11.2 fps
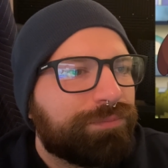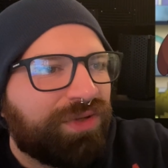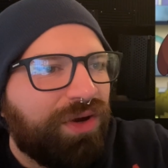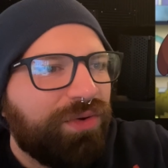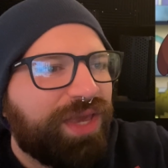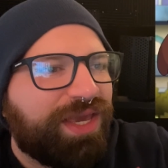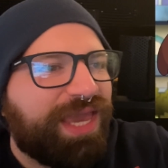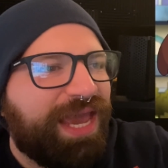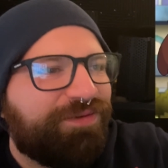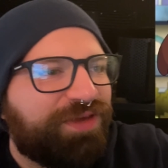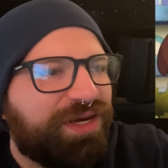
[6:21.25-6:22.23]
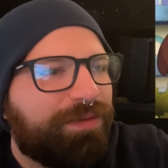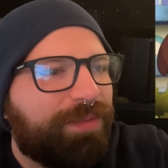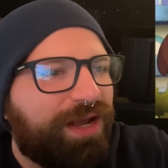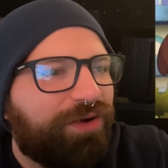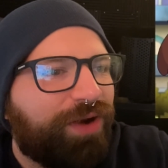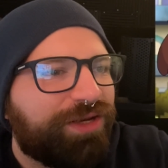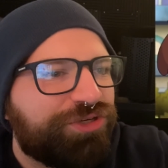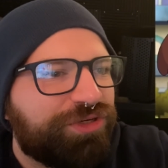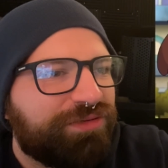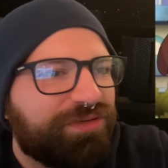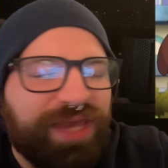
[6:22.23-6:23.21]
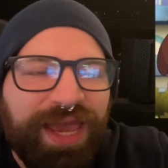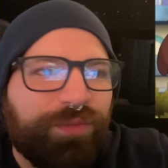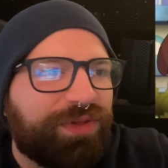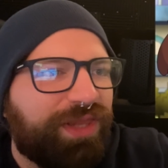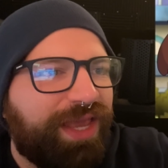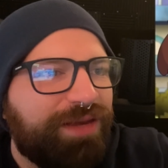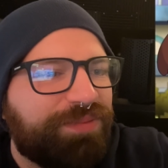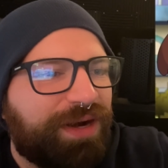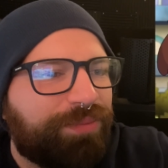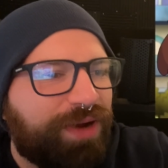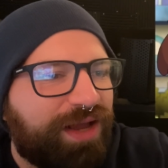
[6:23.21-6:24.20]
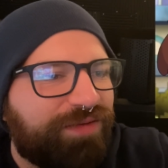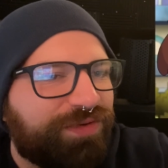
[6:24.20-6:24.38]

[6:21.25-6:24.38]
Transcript: Okay, caffeine in moderation. Can't relate, but I'm proud of